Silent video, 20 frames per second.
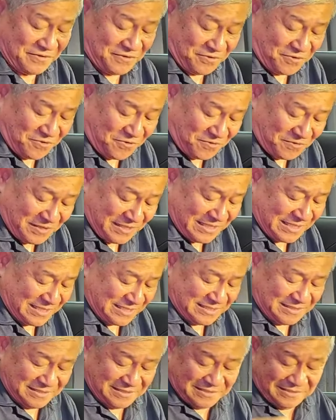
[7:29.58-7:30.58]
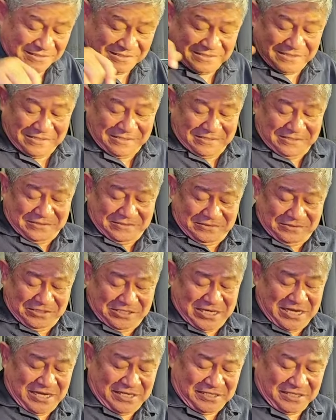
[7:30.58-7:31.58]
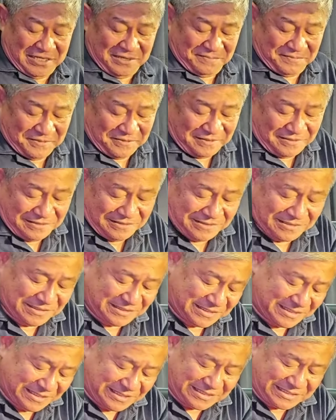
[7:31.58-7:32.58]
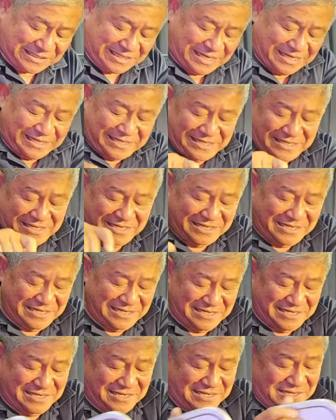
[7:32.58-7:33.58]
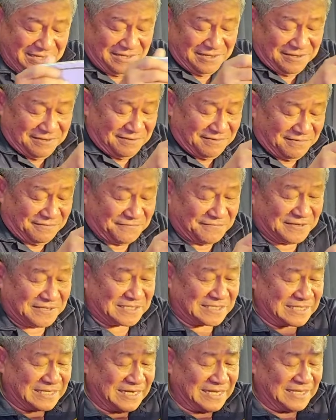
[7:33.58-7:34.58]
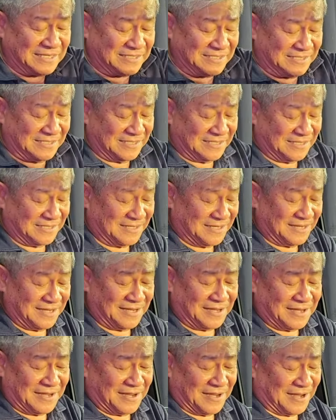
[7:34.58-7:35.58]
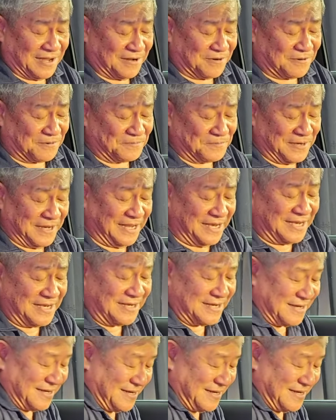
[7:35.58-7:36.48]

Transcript: your own little chair table, just like in the first class aeroplane.